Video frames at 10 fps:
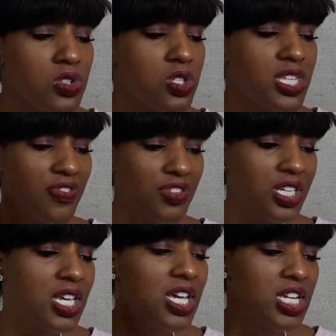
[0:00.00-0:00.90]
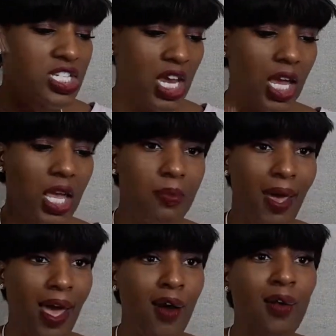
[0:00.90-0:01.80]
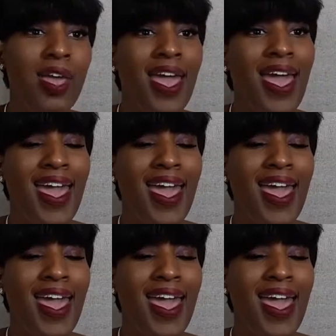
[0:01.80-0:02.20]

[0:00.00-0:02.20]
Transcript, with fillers: So definitely check him out.